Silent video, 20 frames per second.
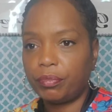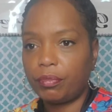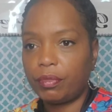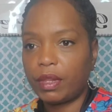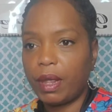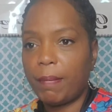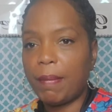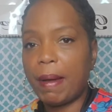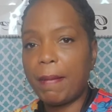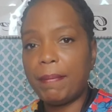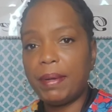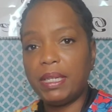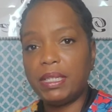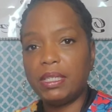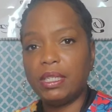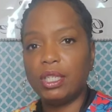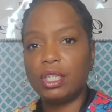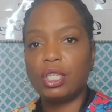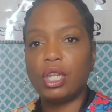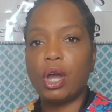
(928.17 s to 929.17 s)
my
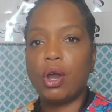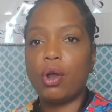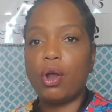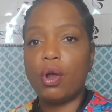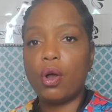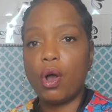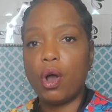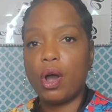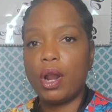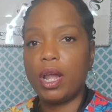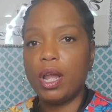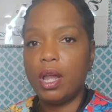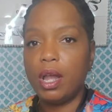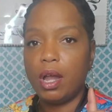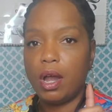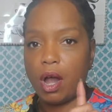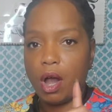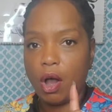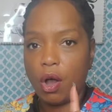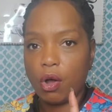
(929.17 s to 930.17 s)
business logo on it.
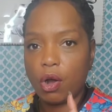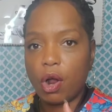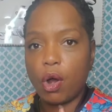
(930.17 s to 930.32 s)
Hold